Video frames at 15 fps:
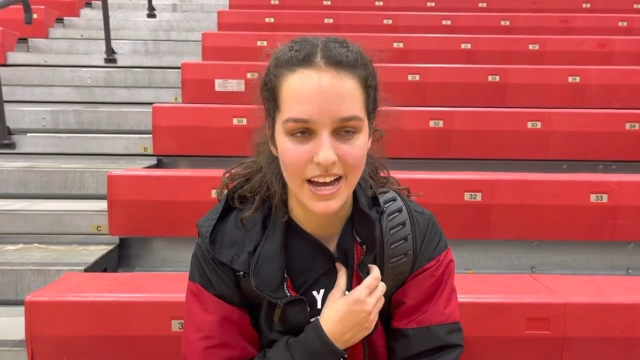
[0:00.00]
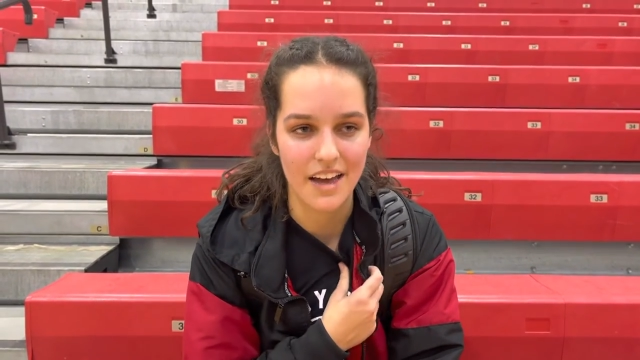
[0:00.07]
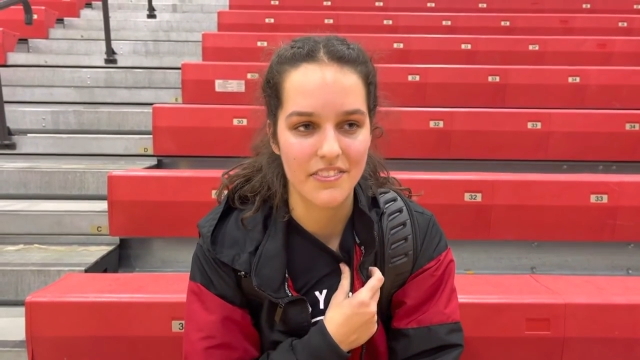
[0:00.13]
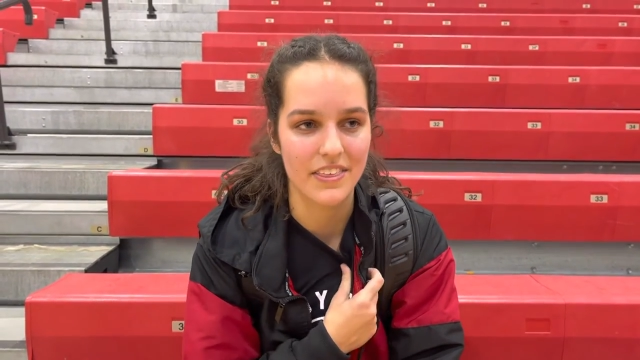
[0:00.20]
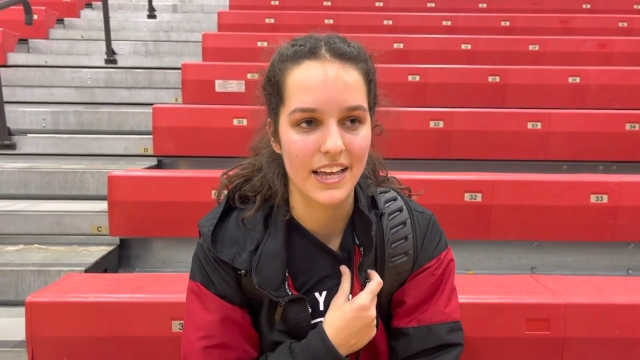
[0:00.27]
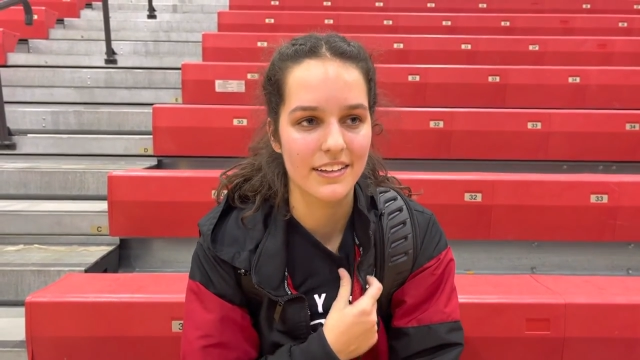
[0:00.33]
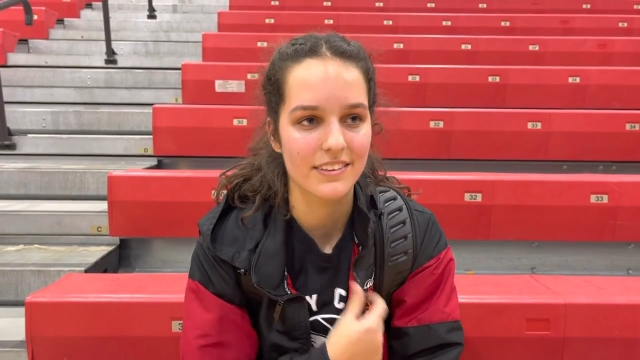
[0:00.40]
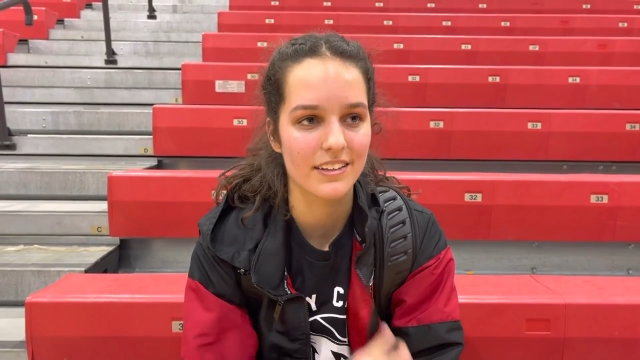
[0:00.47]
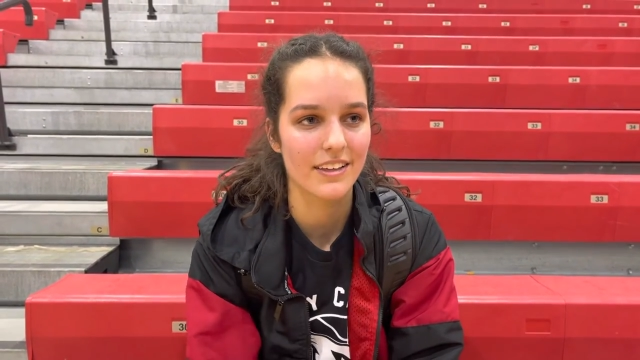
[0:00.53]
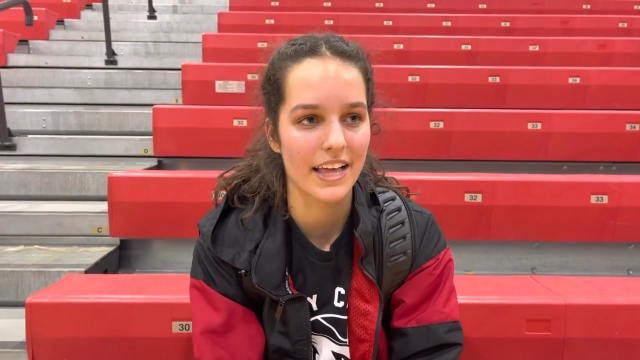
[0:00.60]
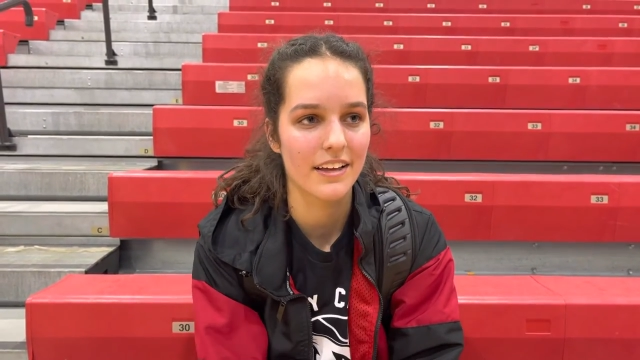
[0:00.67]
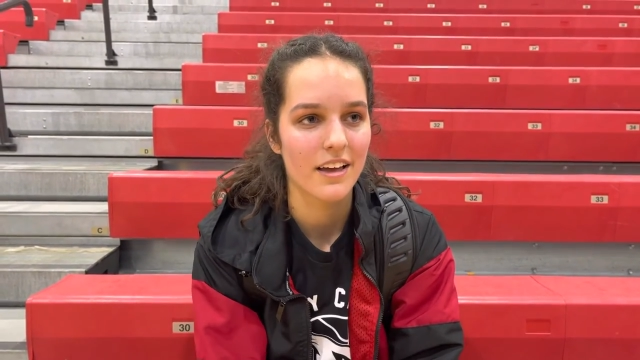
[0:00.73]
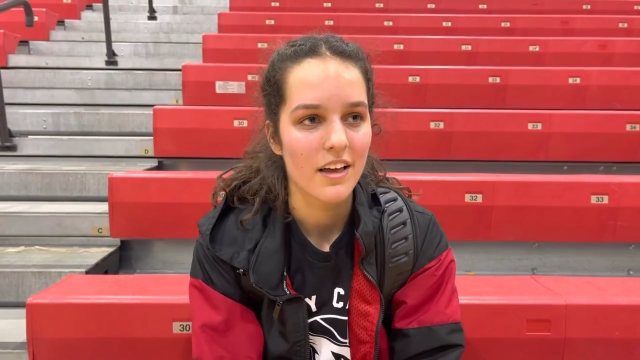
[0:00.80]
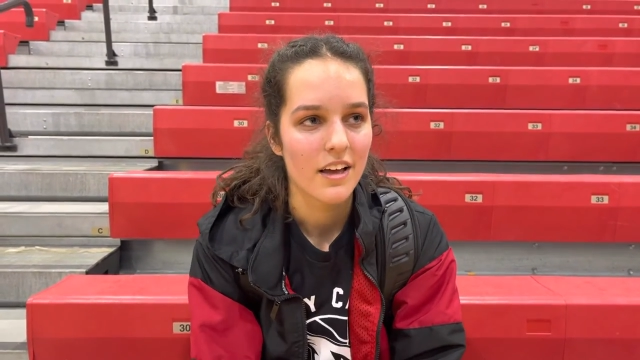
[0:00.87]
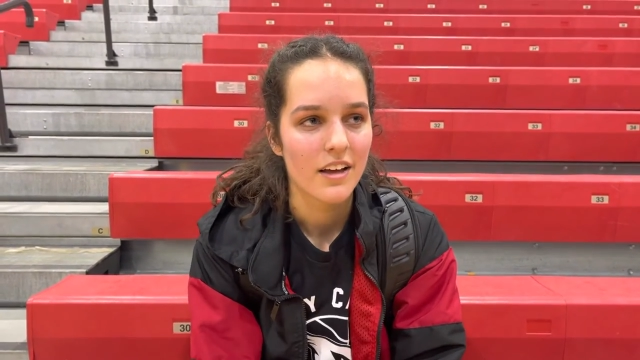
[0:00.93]
I think that,
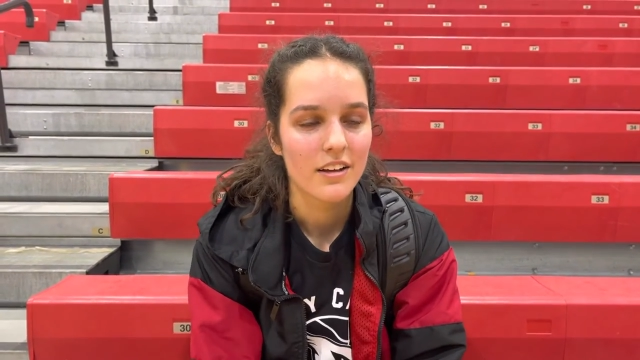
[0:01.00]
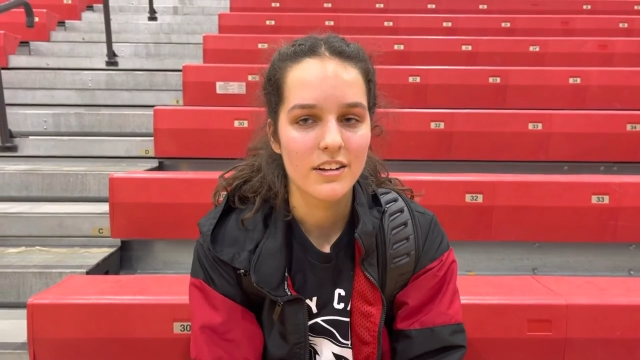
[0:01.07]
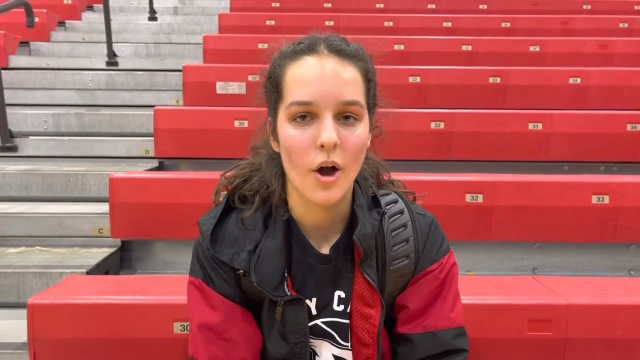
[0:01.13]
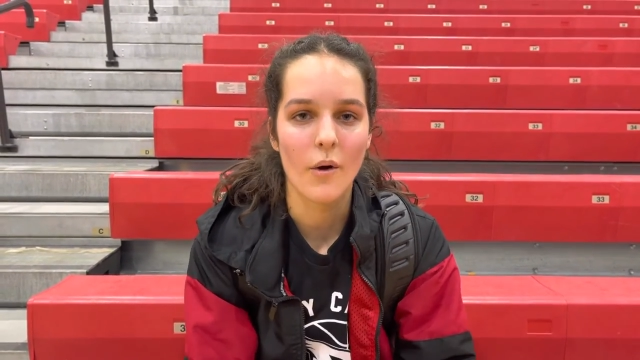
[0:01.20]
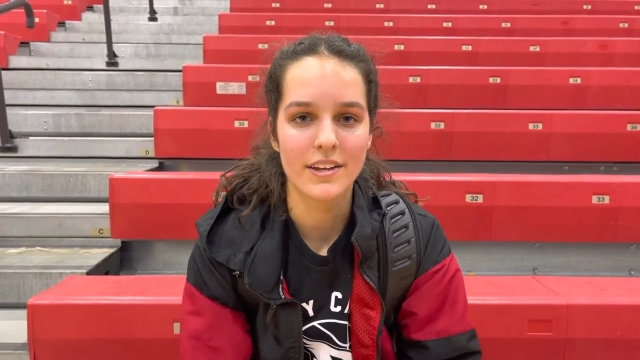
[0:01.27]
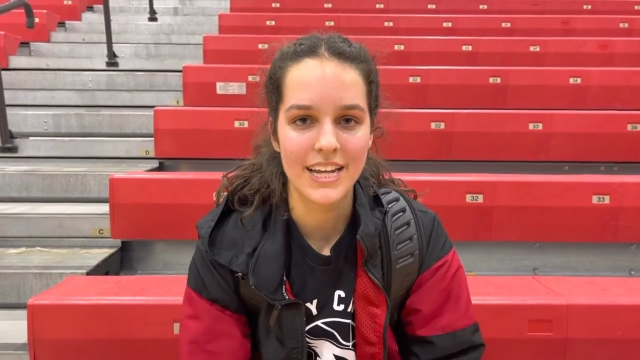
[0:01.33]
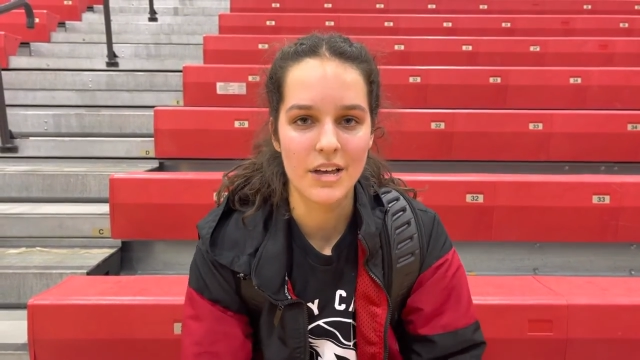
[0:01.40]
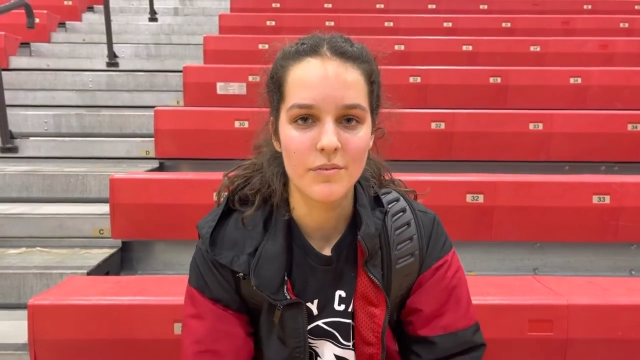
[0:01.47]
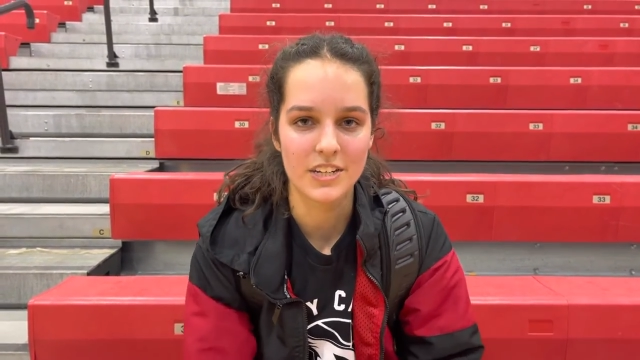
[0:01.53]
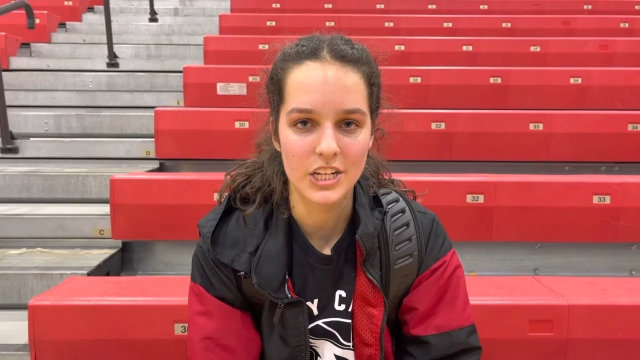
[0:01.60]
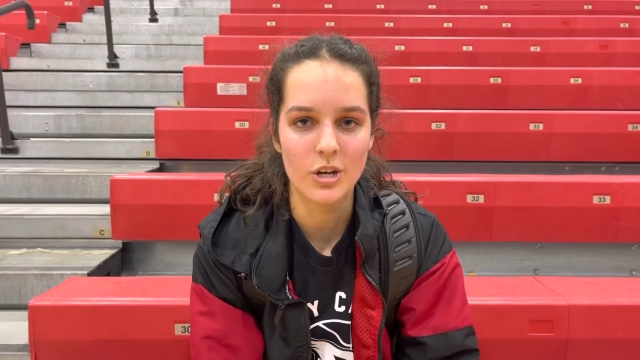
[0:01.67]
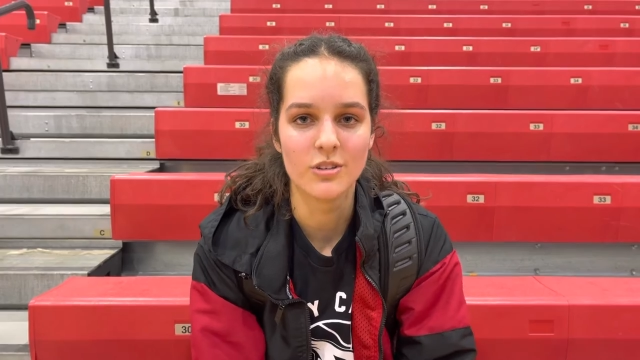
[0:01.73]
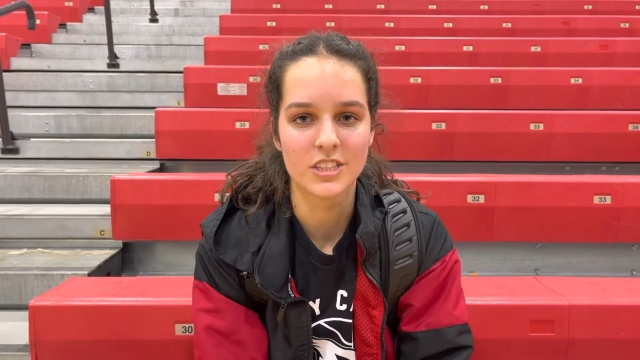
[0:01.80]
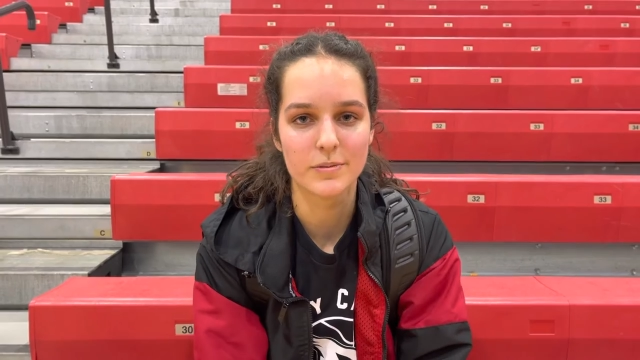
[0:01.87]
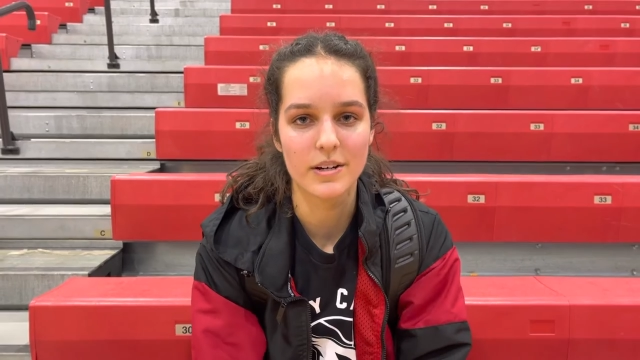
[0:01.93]
like, going in, we
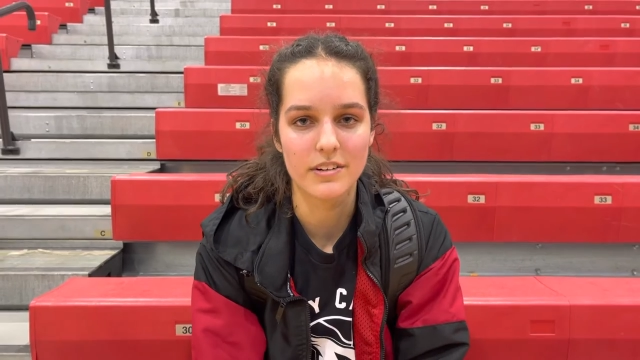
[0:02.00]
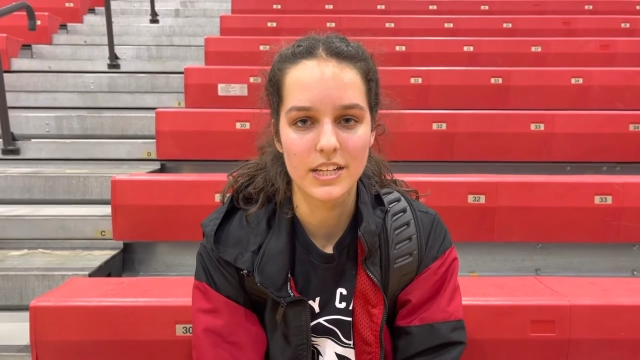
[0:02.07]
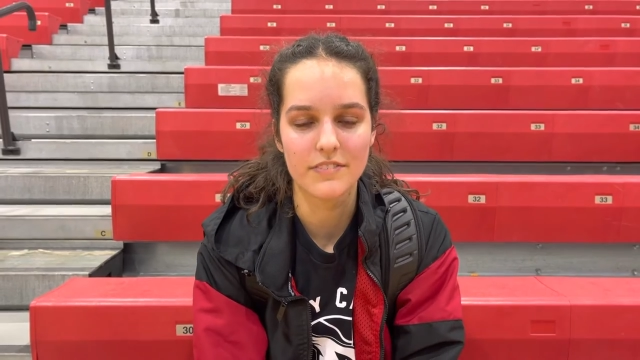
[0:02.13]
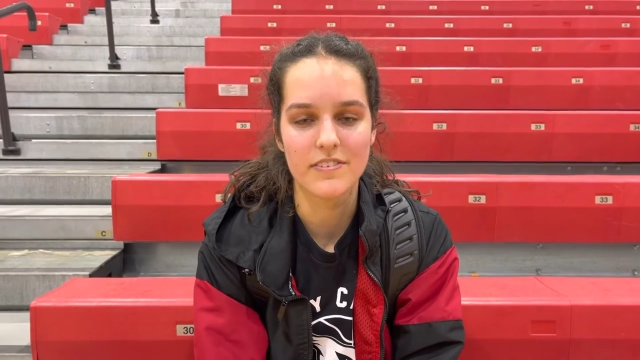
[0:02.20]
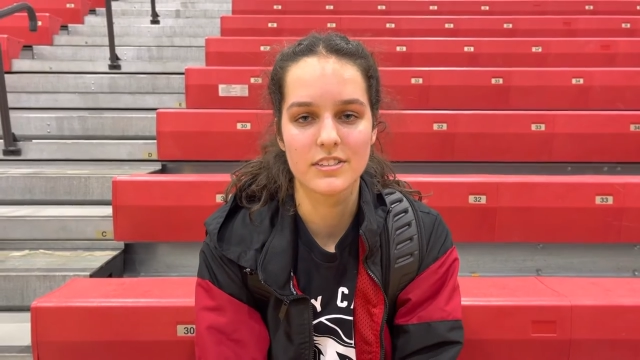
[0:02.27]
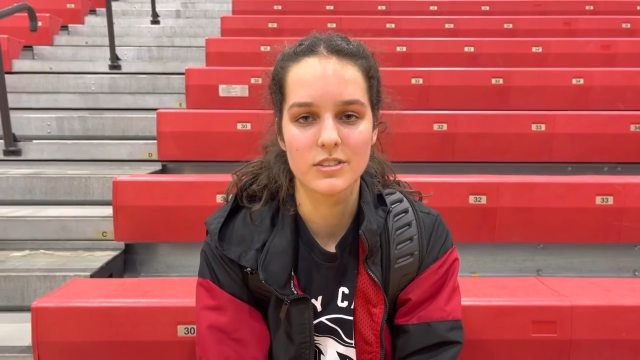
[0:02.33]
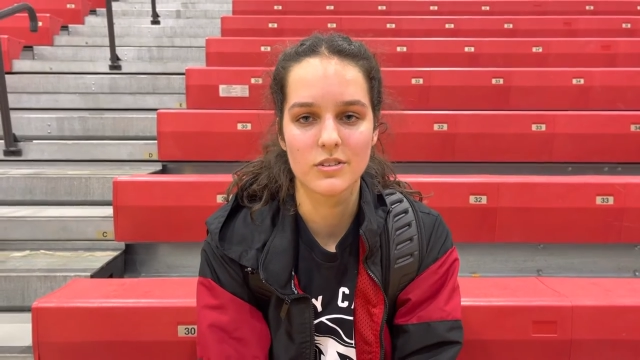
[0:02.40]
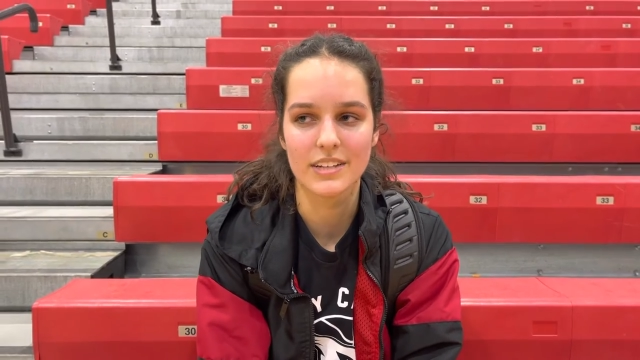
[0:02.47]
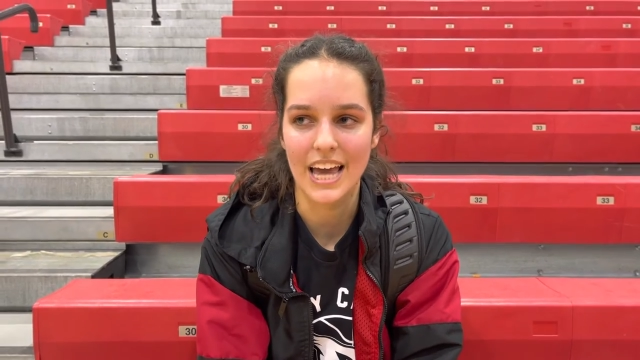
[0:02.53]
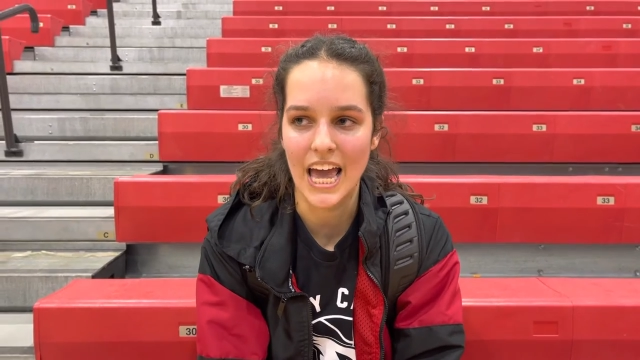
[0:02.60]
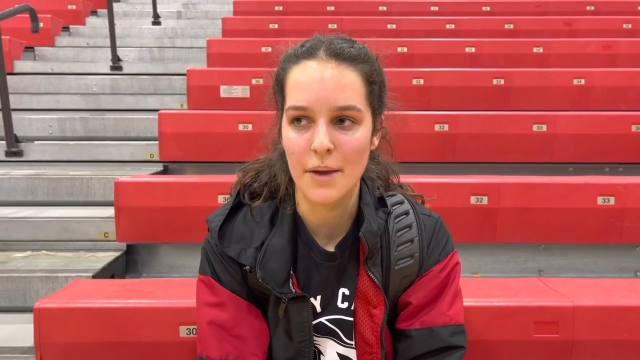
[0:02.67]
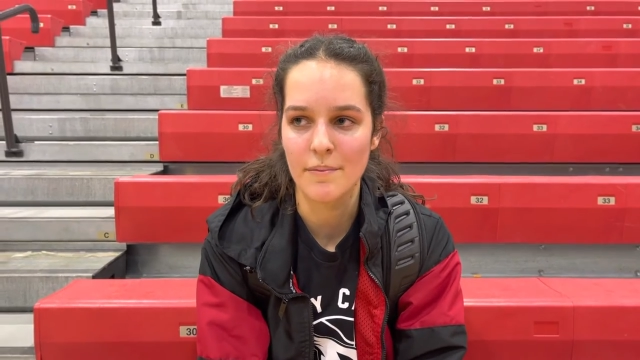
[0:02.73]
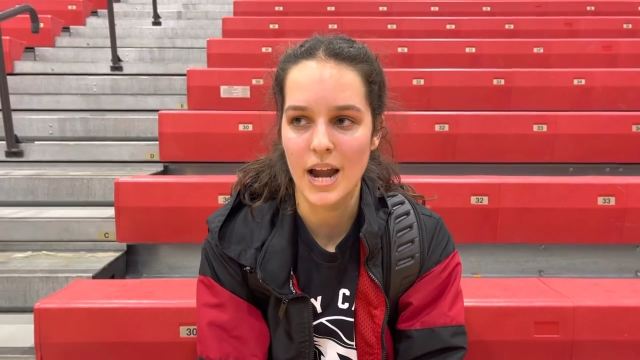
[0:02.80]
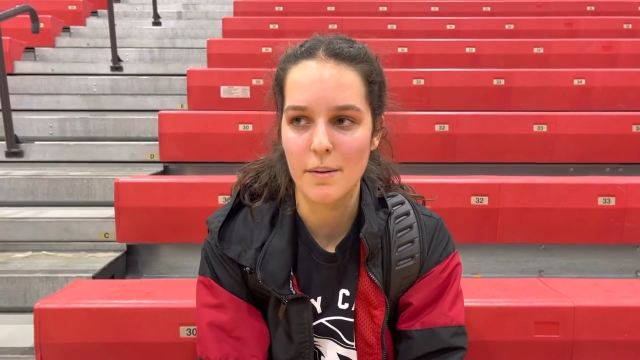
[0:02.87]
knew it was going to be a really physical game,